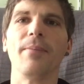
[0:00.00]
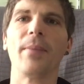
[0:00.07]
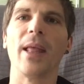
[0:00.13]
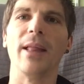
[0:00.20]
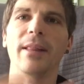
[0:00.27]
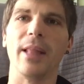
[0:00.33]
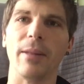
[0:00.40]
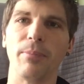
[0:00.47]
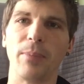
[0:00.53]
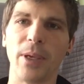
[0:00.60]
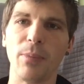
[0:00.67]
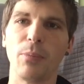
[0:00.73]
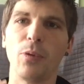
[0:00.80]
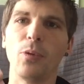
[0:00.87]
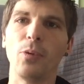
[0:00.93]
and that
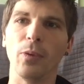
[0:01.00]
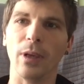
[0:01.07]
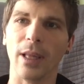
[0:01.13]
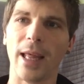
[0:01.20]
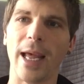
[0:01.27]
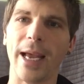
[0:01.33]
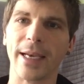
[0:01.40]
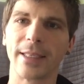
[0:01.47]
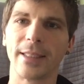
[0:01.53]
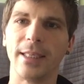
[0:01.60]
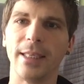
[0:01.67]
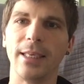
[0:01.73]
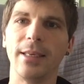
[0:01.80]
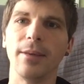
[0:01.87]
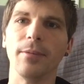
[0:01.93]
people will
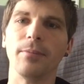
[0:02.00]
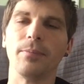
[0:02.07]
actually